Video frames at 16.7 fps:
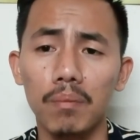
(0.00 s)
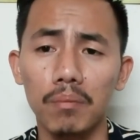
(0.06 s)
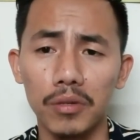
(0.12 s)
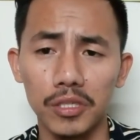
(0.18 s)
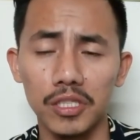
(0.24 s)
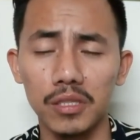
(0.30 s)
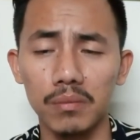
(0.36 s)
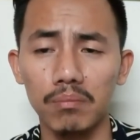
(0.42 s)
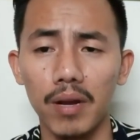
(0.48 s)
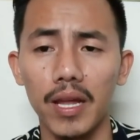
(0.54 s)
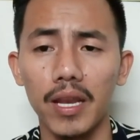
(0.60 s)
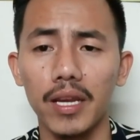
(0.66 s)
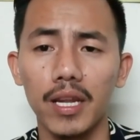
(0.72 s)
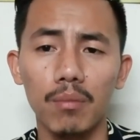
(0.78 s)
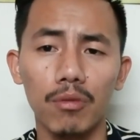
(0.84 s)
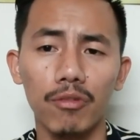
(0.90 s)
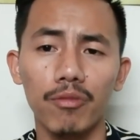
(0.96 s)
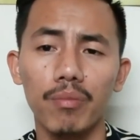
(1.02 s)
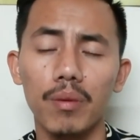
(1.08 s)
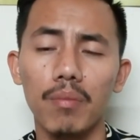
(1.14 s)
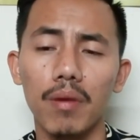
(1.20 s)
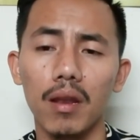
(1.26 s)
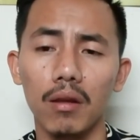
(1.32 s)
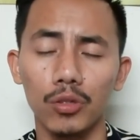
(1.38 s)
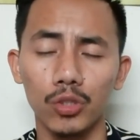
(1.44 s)
person by the name of
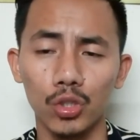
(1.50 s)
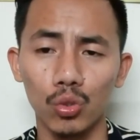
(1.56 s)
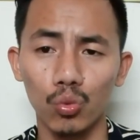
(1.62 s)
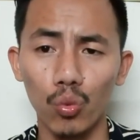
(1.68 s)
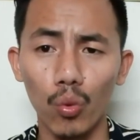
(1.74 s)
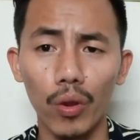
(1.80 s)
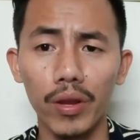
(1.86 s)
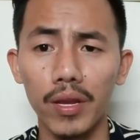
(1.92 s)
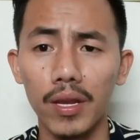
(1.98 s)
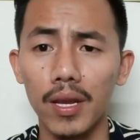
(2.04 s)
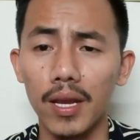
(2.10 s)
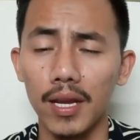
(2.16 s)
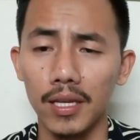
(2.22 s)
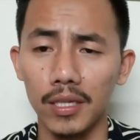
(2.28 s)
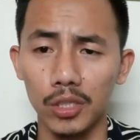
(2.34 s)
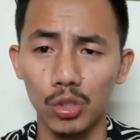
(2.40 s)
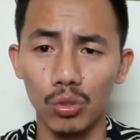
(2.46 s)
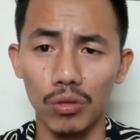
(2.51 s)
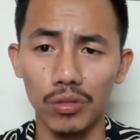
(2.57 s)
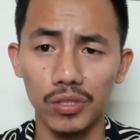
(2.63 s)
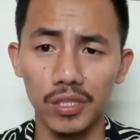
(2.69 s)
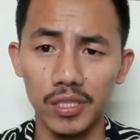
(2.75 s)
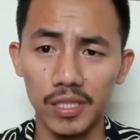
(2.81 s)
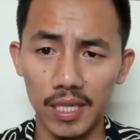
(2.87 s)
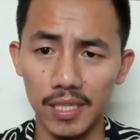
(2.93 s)
Bimalangshu Roy in
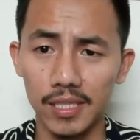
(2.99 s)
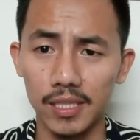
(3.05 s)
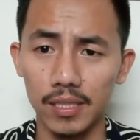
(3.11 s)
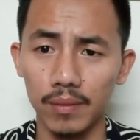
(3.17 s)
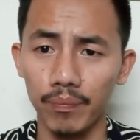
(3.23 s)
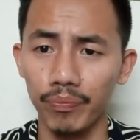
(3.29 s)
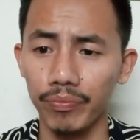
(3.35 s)
2006.